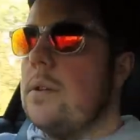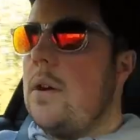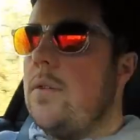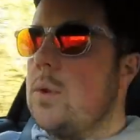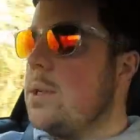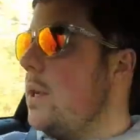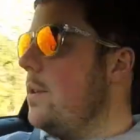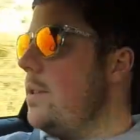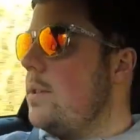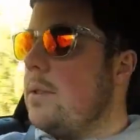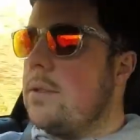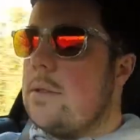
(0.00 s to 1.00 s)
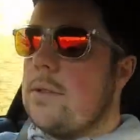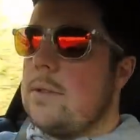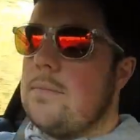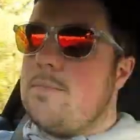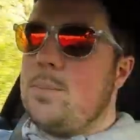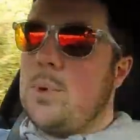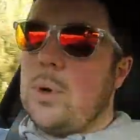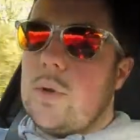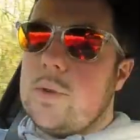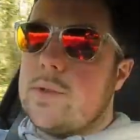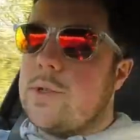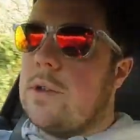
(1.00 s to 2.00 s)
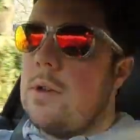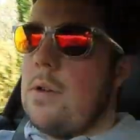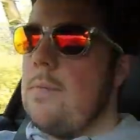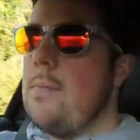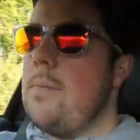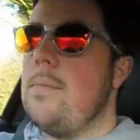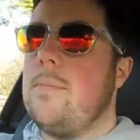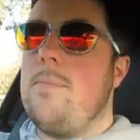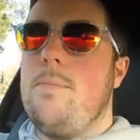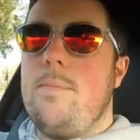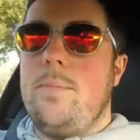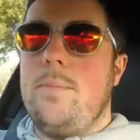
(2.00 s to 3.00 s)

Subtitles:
So I've also put on some